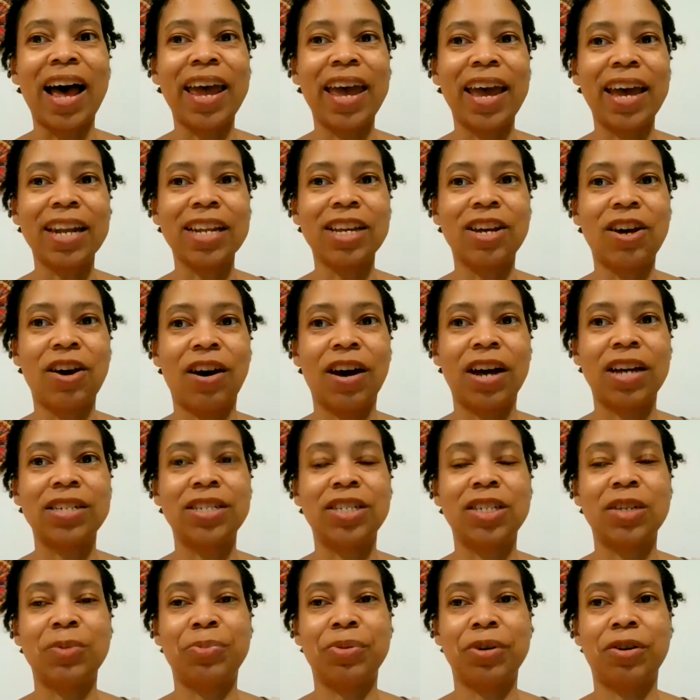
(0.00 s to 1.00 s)
I had
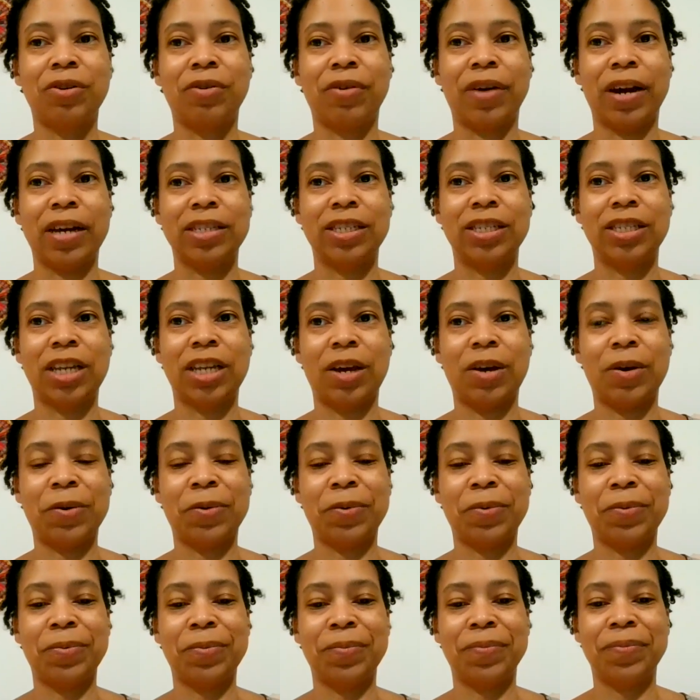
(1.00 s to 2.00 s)
gone to
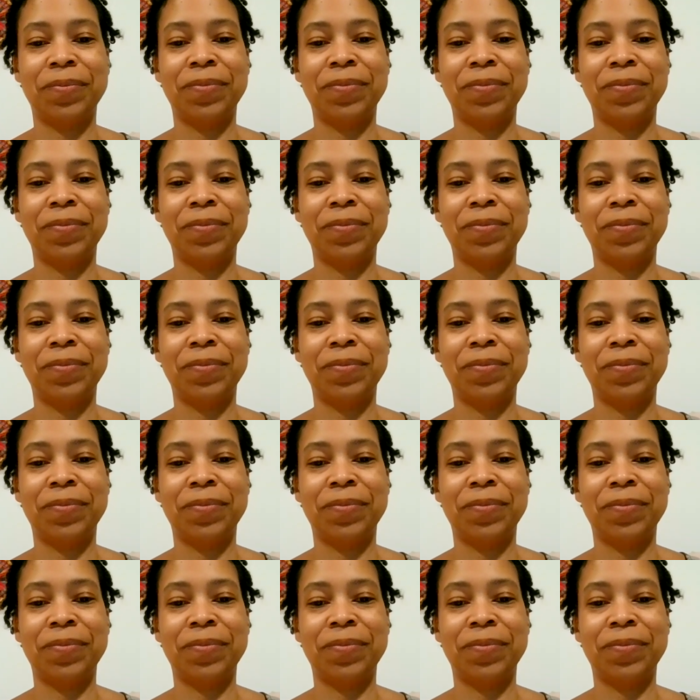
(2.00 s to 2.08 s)
Progreso.